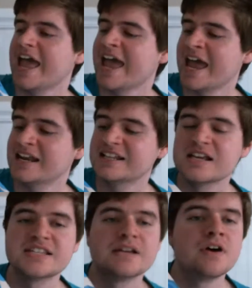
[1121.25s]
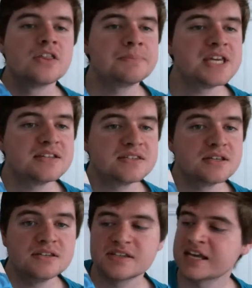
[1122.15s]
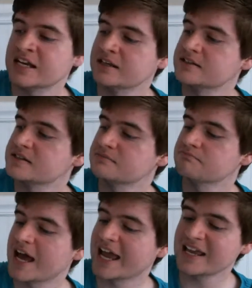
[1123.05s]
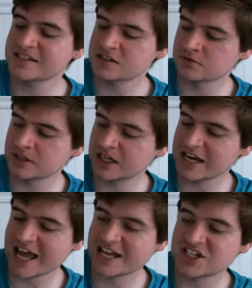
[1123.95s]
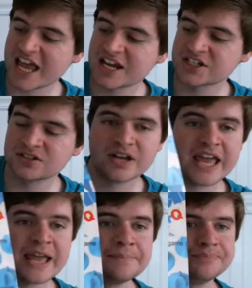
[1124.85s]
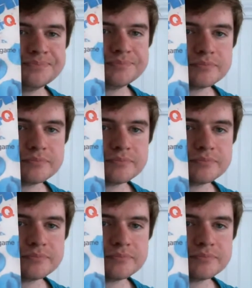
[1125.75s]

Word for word: And it does have all the pieces, and it's I guess it's a really good educational game.